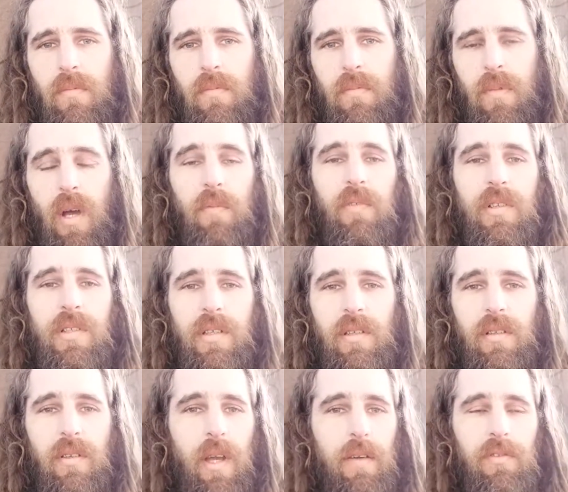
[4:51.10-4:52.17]
Obviously,
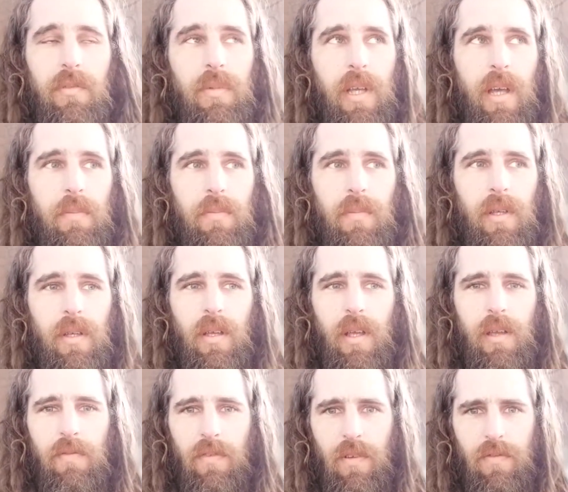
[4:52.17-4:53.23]
you have to be happy.
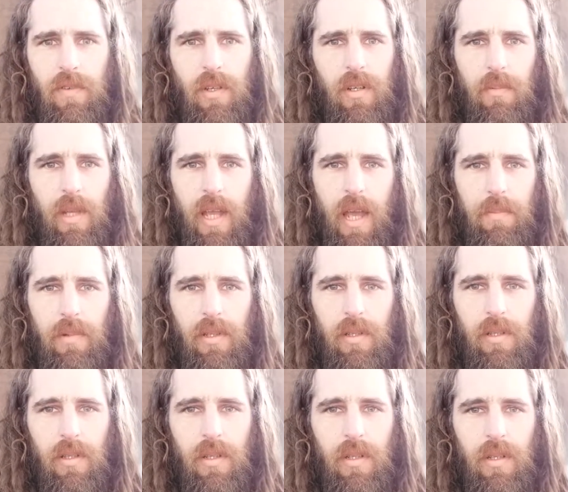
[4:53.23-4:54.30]
If you're going to be happy,
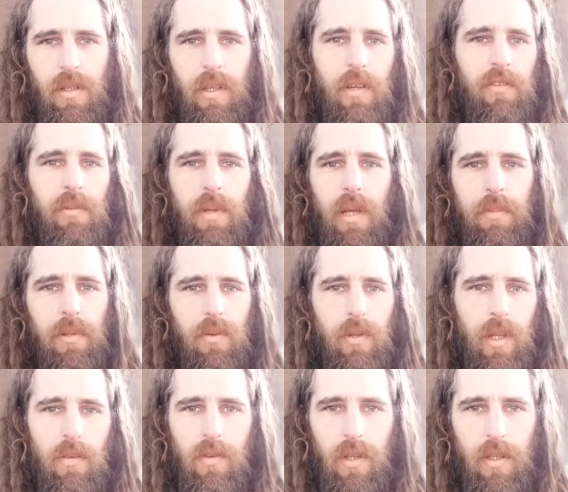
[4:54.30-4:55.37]
you have to be happy with
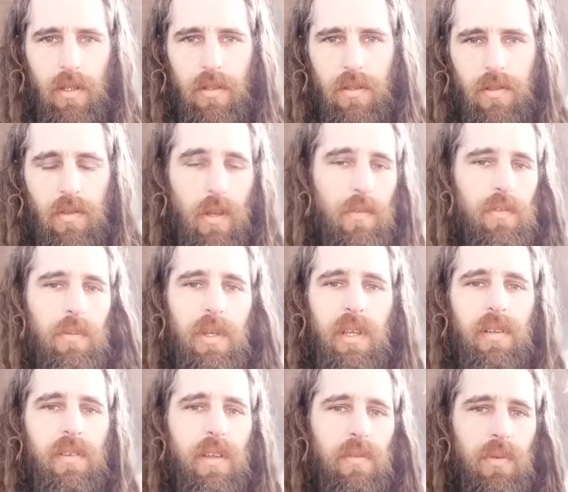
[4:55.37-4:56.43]
everything. So you have to be
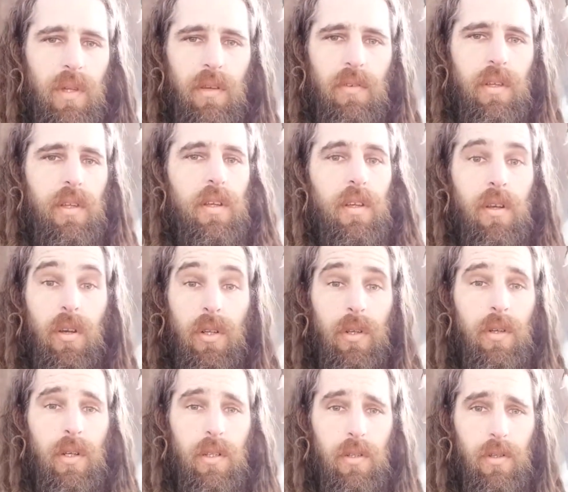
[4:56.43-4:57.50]
content with everything,
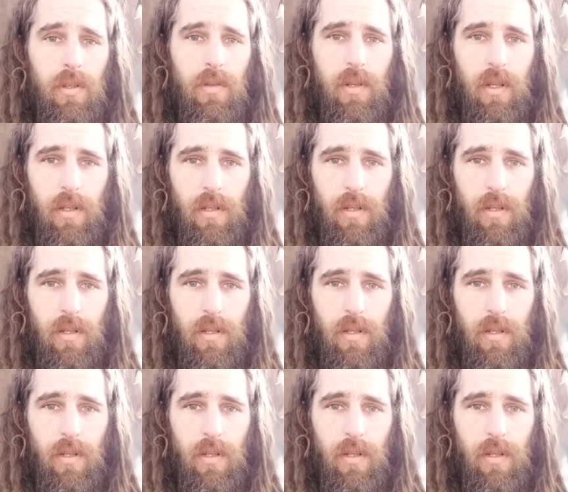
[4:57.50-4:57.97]
including who you are.